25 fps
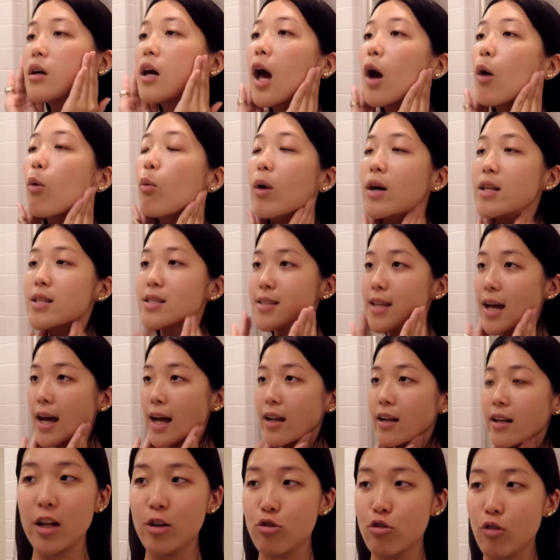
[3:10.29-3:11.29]
And once
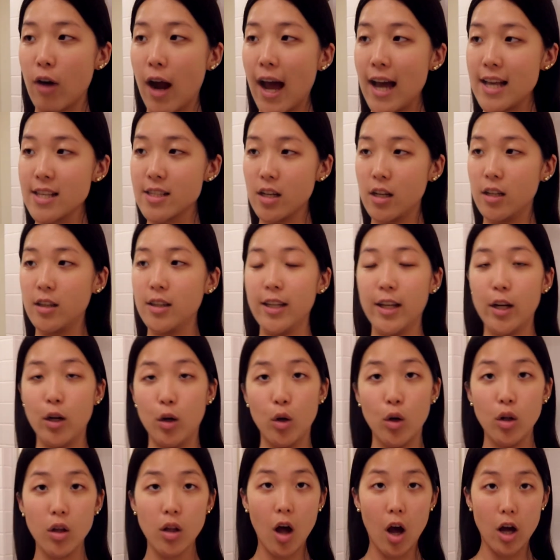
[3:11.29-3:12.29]
that dries a
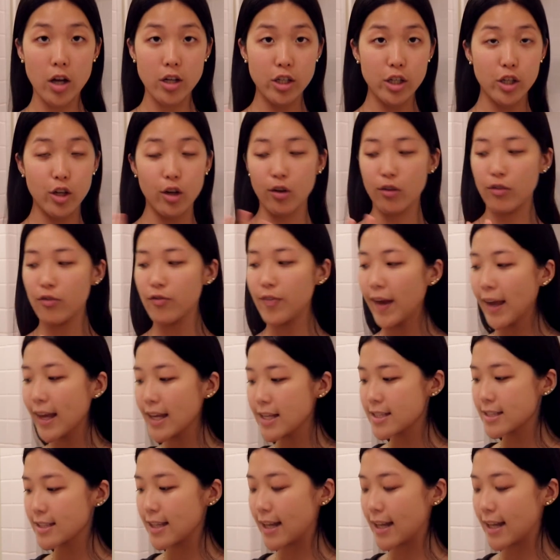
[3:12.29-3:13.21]
little onto your face,